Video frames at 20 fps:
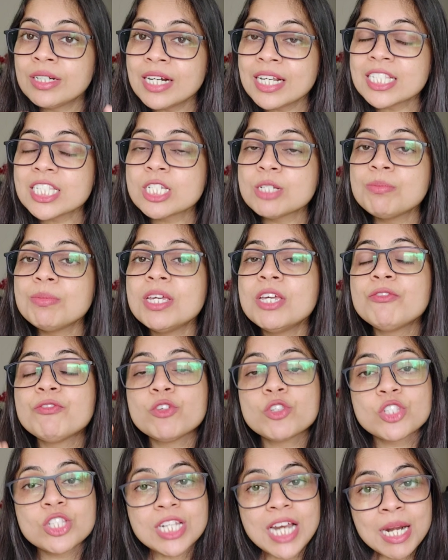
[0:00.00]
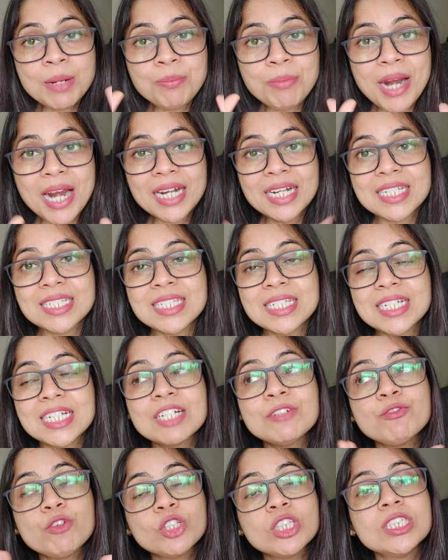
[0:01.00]
Trust me, if you start practicing
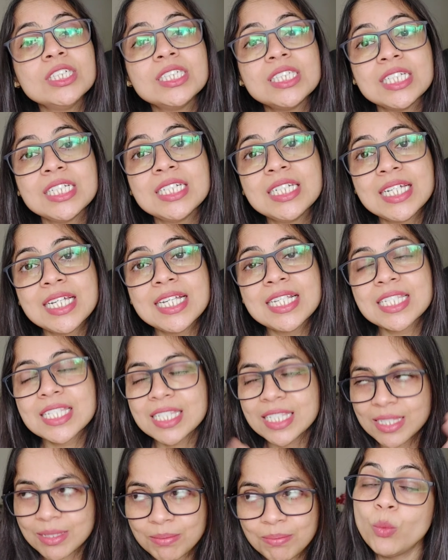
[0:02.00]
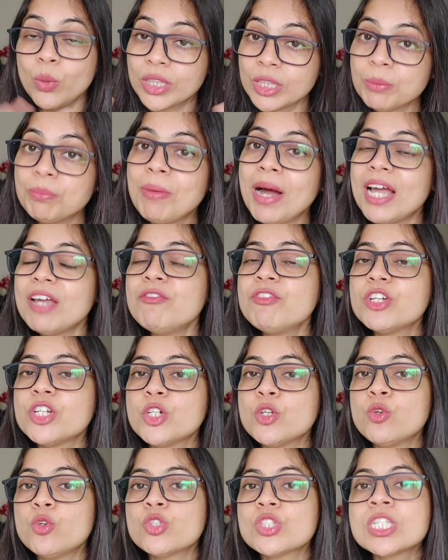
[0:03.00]
it for 30 days with my
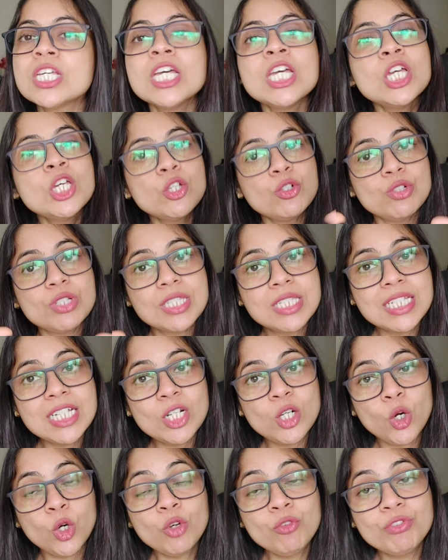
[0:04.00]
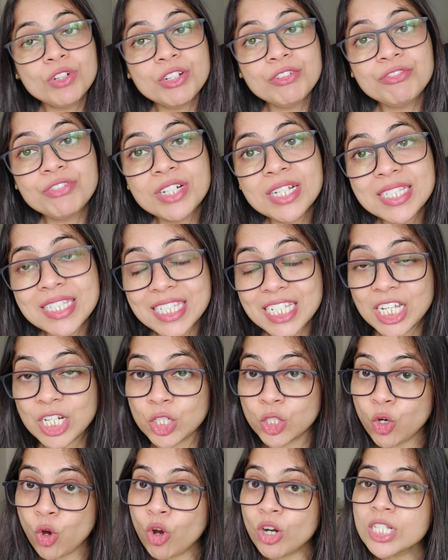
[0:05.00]
videos, you'll see a lot of difference
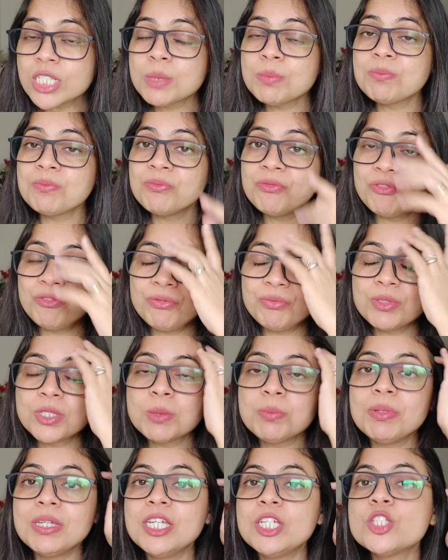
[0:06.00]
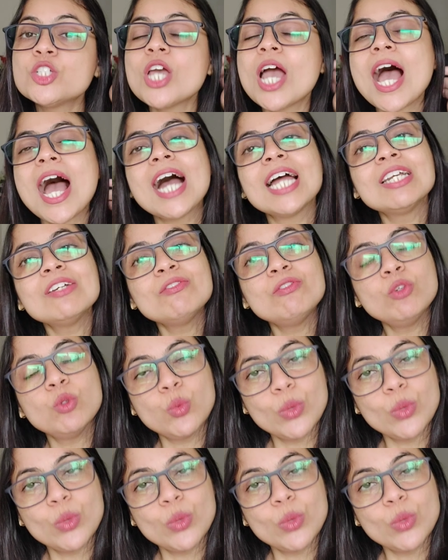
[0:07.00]
in your speech and